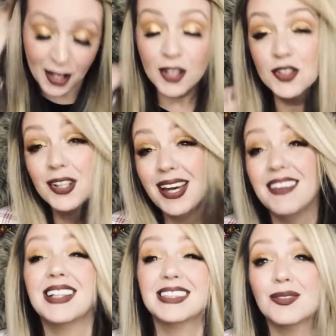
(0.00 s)
So yeah,
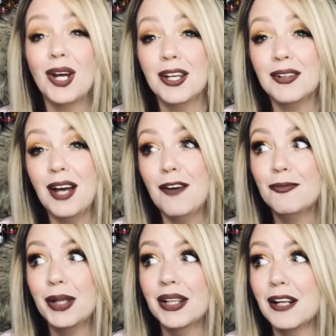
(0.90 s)
that's the way I've
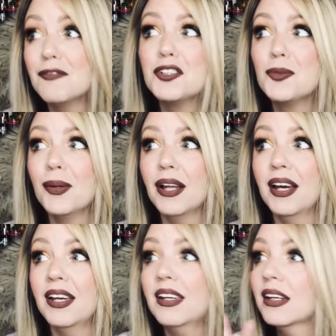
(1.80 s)
been. I've just been
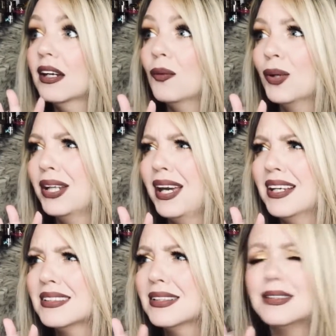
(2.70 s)
like, what day
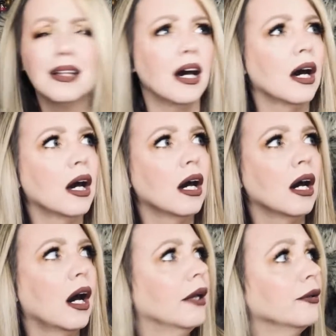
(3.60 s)
is it?
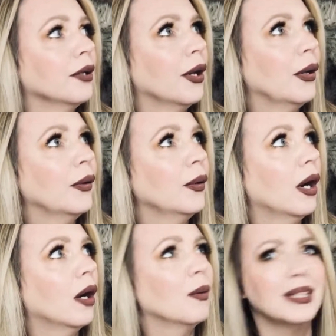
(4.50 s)
I don't
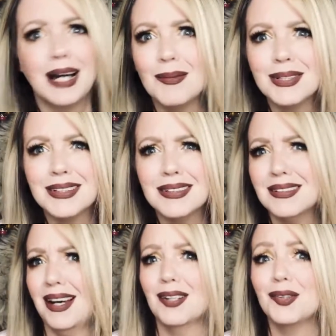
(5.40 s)
know. What time is it?
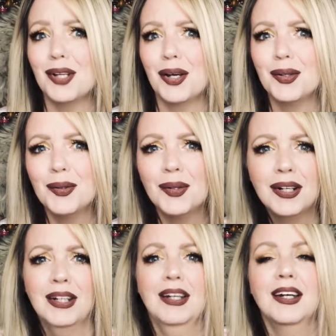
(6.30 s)
I don't know.
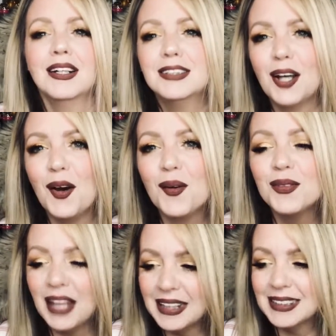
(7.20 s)
So
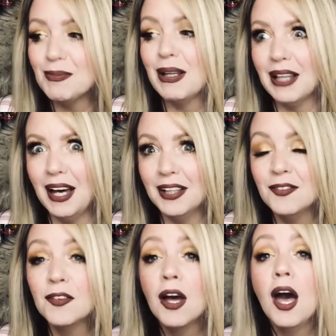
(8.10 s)
that's my life.
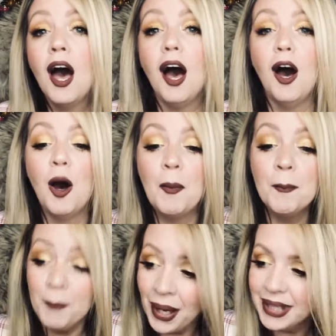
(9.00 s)

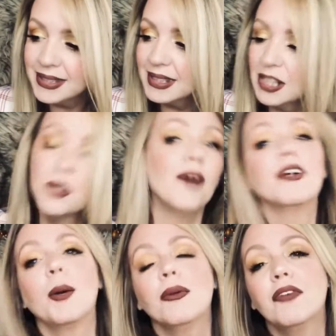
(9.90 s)
But I do have a
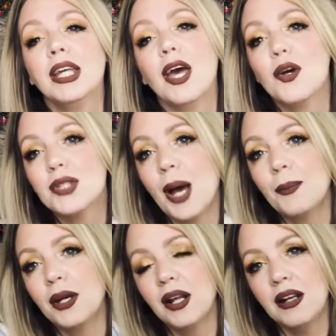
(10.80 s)
couple of videos
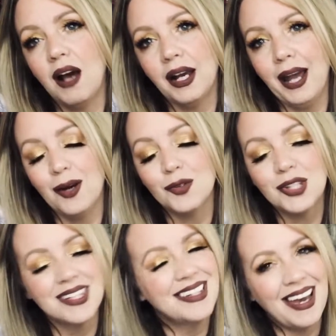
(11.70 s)
I'm gonna knock out
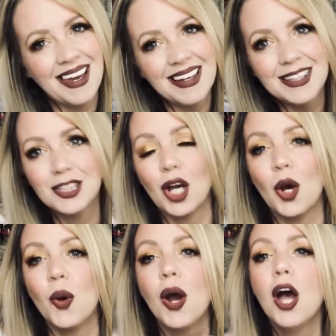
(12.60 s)
today.
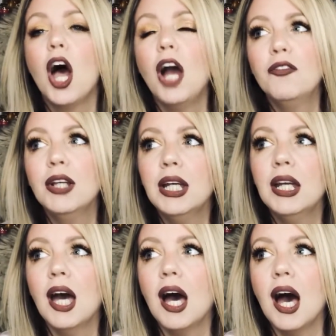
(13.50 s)
So hopefully